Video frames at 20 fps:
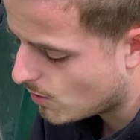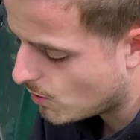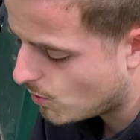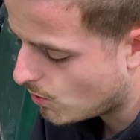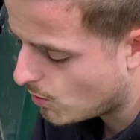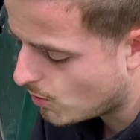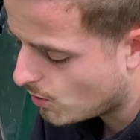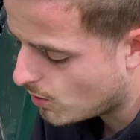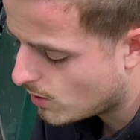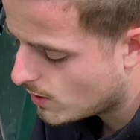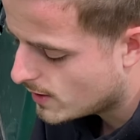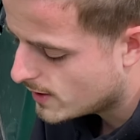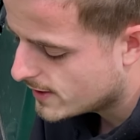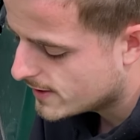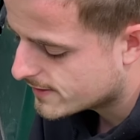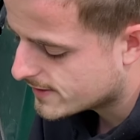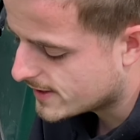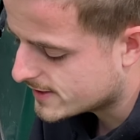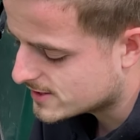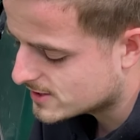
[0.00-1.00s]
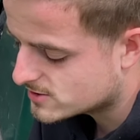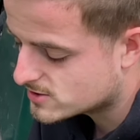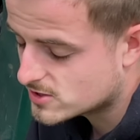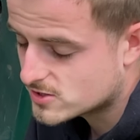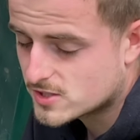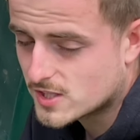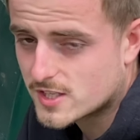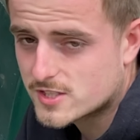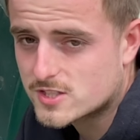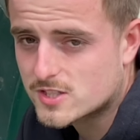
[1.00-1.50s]
or I did
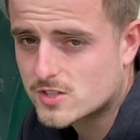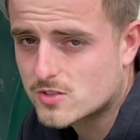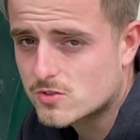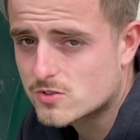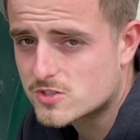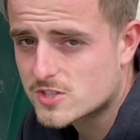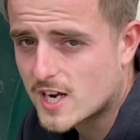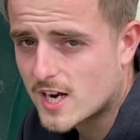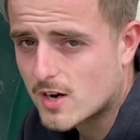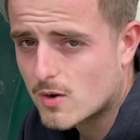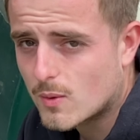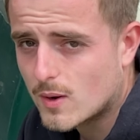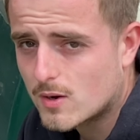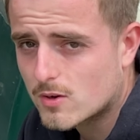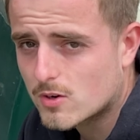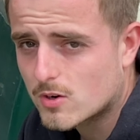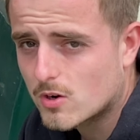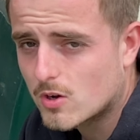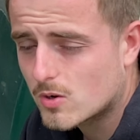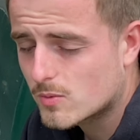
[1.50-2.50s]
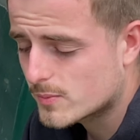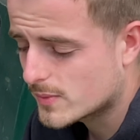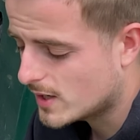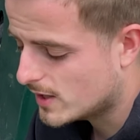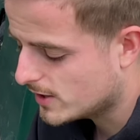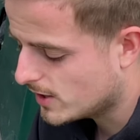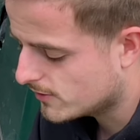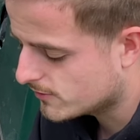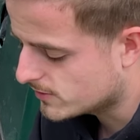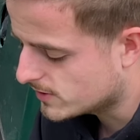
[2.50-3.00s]
suggest you could tack weld it on, but I
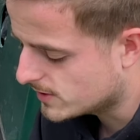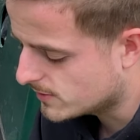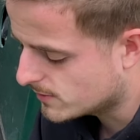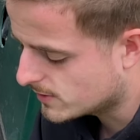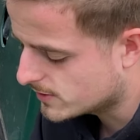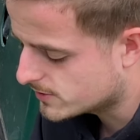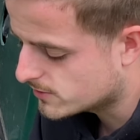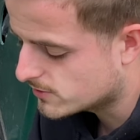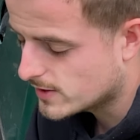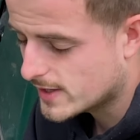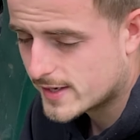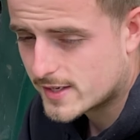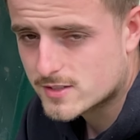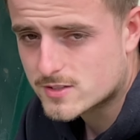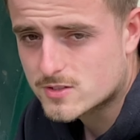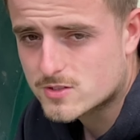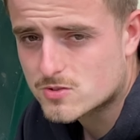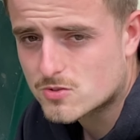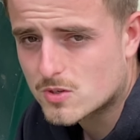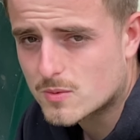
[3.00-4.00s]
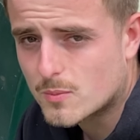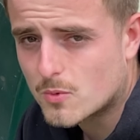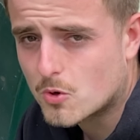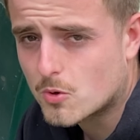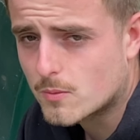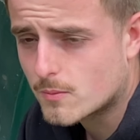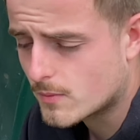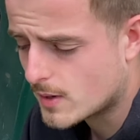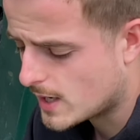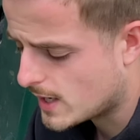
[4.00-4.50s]
don't really want to do that because it's sort
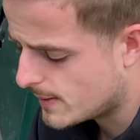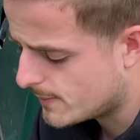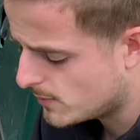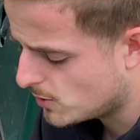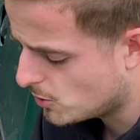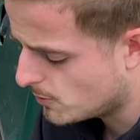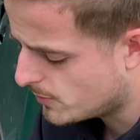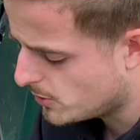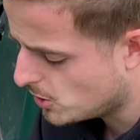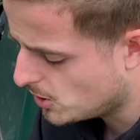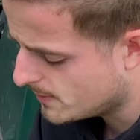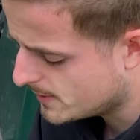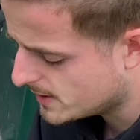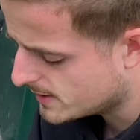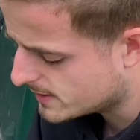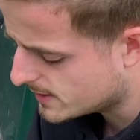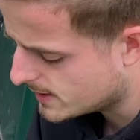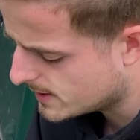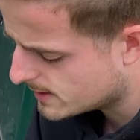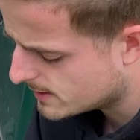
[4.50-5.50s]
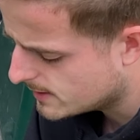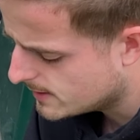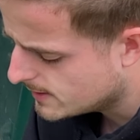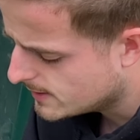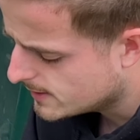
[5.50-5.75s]
of more permanent then.